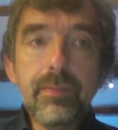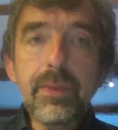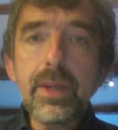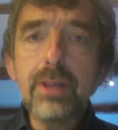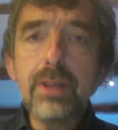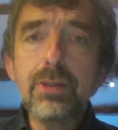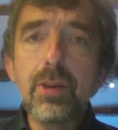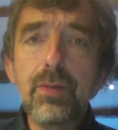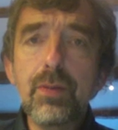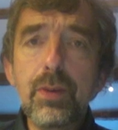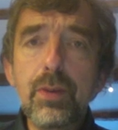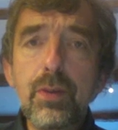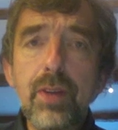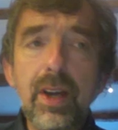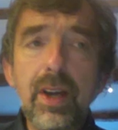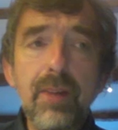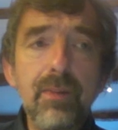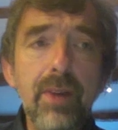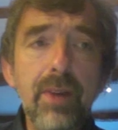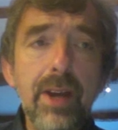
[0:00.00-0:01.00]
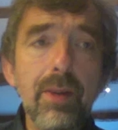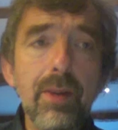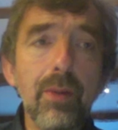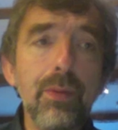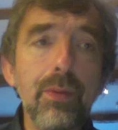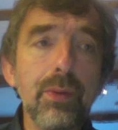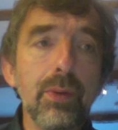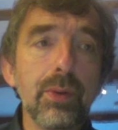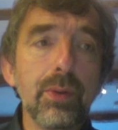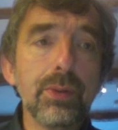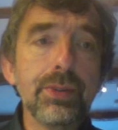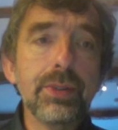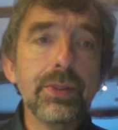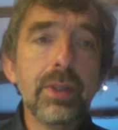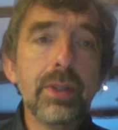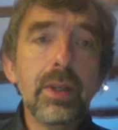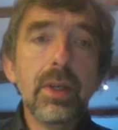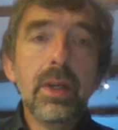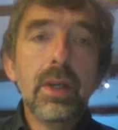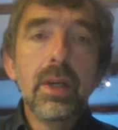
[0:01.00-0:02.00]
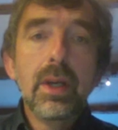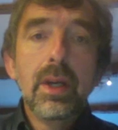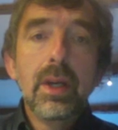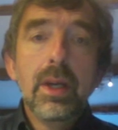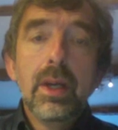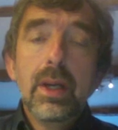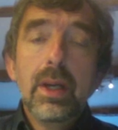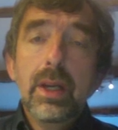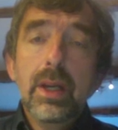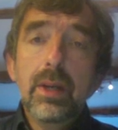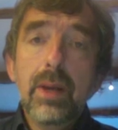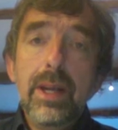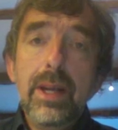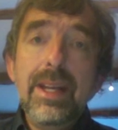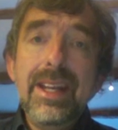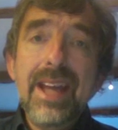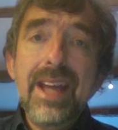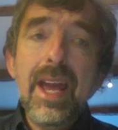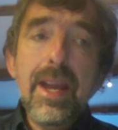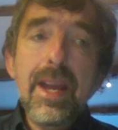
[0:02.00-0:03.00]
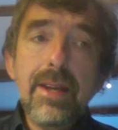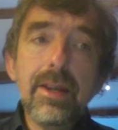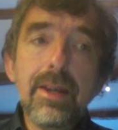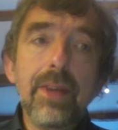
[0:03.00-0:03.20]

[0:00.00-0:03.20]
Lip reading: So a few final thoughts. In the end,